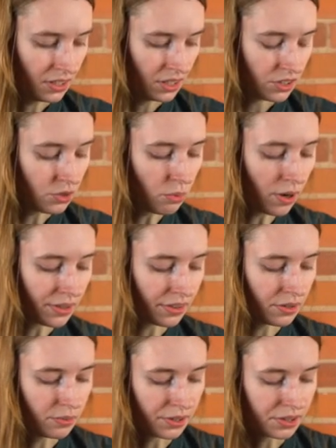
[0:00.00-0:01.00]
you
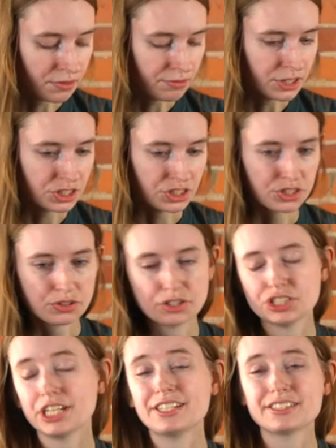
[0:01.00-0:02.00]
want the fish to sort
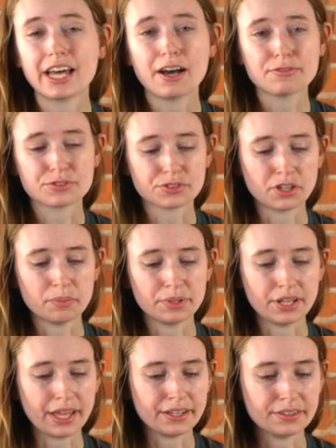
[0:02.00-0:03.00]
of chase after them
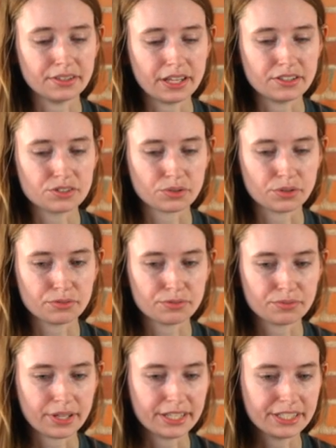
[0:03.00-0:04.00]
and sort of
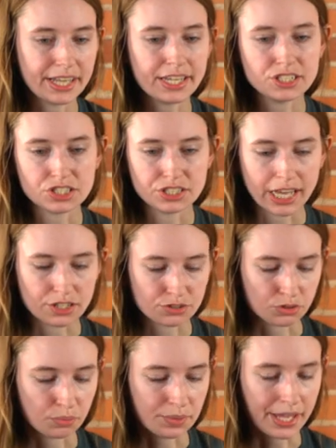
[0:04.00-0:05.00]
engage in
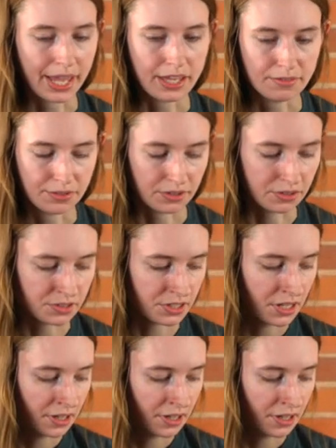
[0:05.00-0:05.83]
natural behaviors